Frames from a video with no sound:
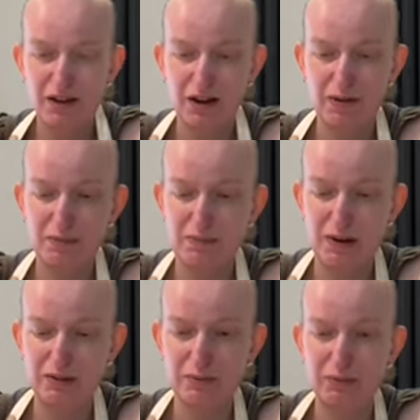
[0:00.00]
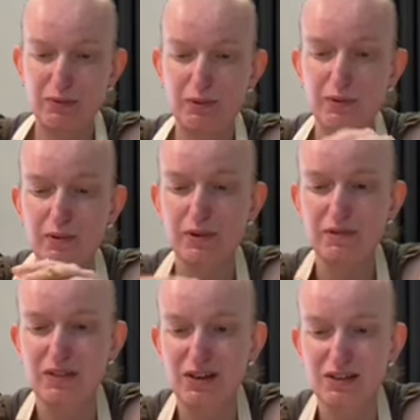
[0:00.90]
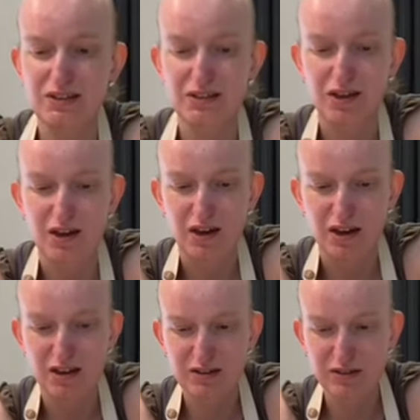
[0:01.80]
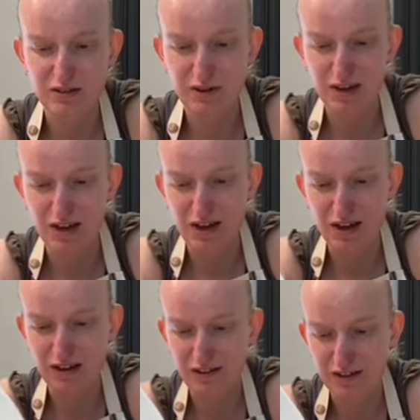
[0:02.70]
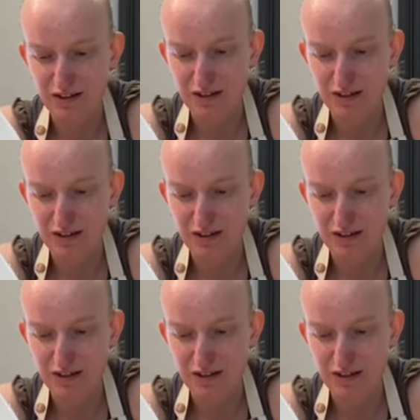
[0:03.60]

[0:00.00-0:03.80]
and I'm about to pour all of this into here.